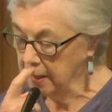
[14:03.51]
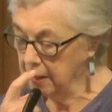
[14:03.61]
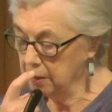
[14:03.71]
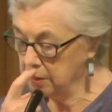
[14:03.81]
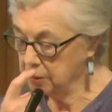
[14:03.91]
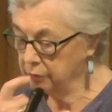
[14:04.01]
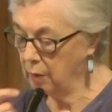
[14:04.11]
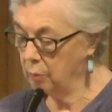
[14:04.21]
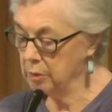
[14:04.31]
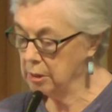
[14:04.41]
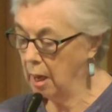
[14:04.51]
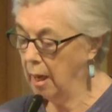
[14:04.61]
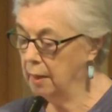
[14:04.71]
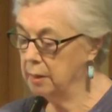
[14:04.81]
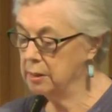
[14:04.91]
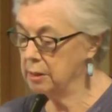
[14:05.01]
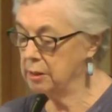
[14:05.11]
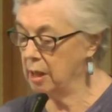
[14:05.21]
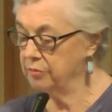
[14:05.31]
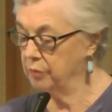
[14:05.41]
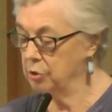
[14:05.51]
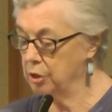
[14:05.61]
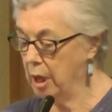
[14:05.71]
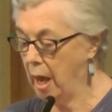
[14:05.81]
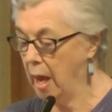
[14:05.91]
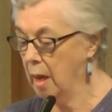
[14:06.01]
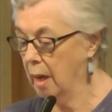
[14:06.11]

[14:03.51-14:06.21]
heels of what was a highly successful GA,